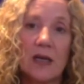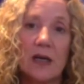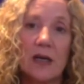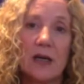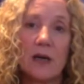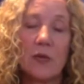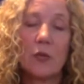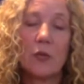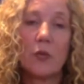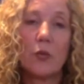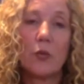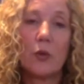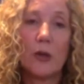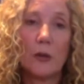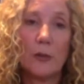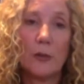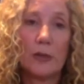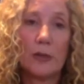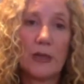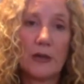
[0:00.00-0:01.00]
uh,
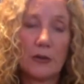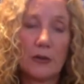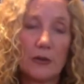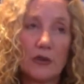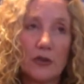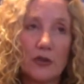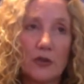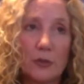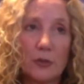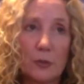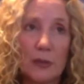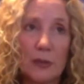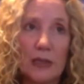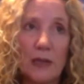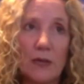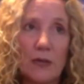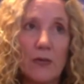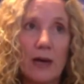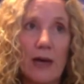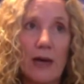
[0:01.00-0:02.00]
will be or should
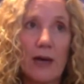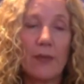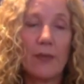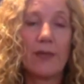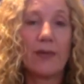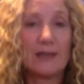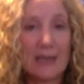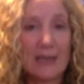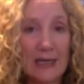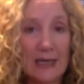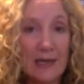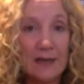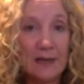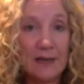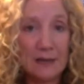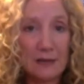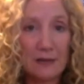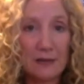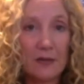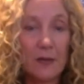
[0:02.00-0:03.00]
be around the
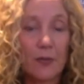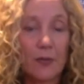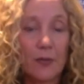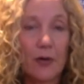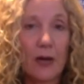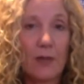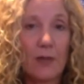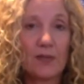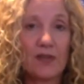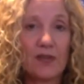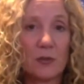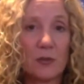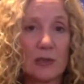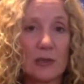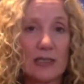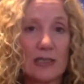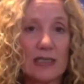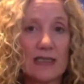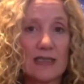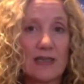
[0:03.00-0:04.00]
date, so perhaps the
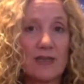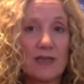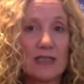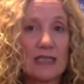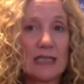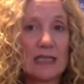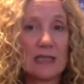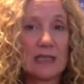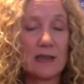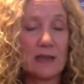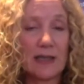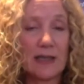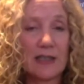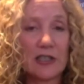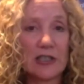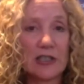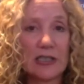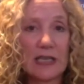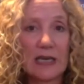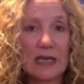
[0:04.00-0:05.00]
2017
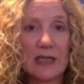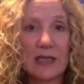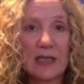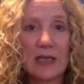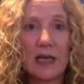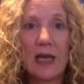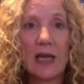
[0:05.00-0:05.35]
election date,